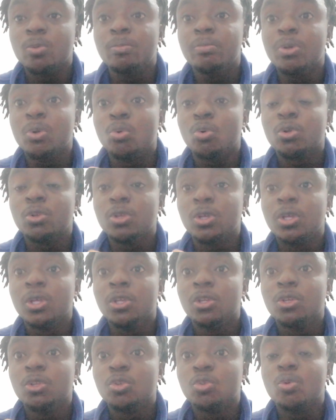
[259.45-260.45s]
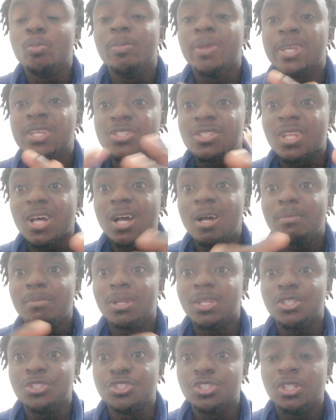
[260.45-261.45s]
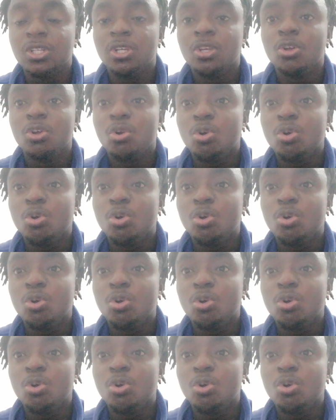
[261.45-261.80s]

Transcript: to be what to be established.